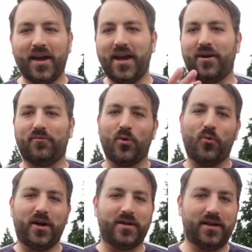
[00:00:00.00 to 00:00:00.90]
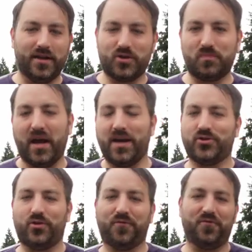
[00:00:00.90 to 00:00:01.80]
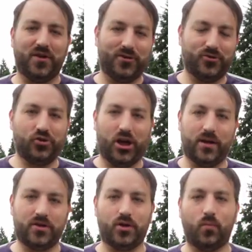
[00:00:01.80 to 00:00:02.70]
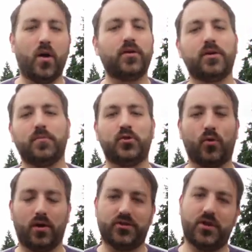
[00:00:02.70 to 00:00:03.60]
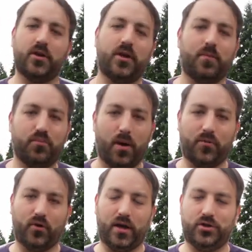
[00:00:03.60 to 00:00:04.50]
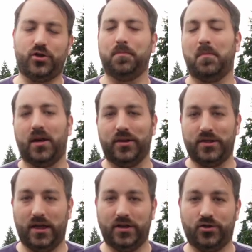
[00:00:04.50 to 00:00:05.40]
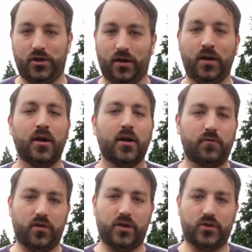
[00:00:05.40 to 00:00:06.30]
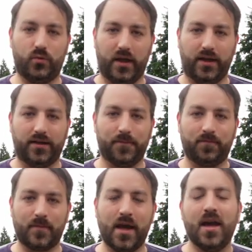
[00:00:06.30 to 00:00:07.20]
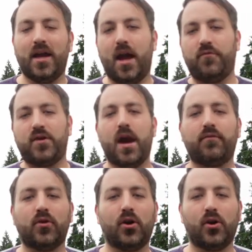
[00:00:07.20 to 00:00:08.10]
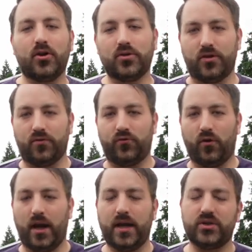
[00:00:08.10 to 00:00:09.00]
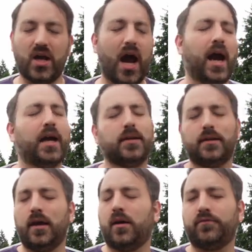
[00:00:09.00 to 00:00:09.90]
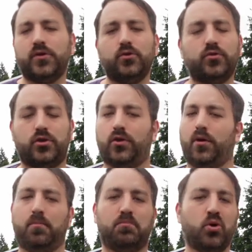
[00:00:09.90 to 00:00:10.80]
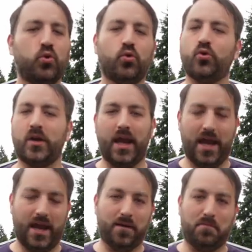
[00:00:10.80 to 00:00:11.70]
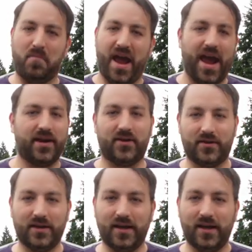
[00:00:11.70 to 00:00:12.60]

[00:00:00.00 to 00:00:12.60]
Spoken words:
Hey everyone, it's Pastor Phil Janish, and welcome to our Sunday preparation meditation for this week. Have you ever heard the phrase, "I love you to the moon and back"?